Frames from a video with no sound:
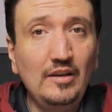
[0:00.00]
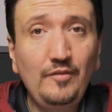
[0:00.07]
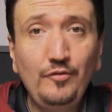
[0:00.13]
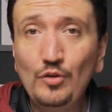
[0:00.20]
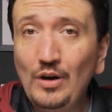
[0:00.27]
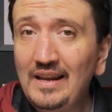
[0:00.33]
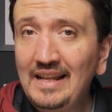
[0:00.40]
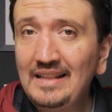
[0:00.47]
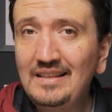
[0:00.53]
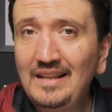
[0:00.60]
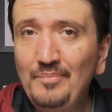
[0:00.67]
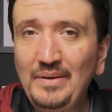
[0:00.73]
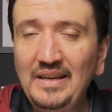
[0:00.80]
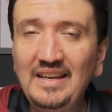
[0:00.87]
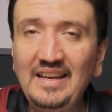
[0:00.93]
if you are at
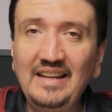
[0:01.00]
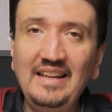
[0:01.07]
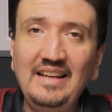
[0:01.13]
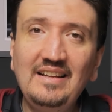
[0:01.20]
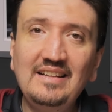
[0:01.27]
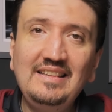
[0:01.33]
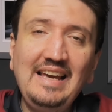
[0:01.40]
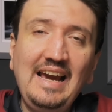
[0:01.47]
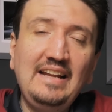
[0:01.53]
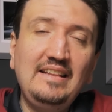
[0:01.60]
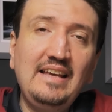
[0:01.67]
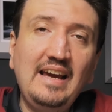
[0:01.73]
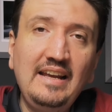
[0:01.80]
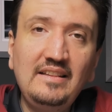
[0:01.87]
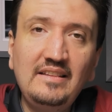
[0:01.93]
the beginning, the
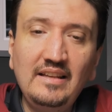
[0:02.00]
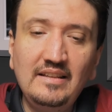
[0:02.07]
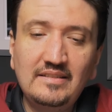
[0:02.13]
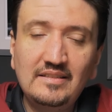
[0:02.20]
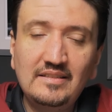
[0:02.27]
idea it is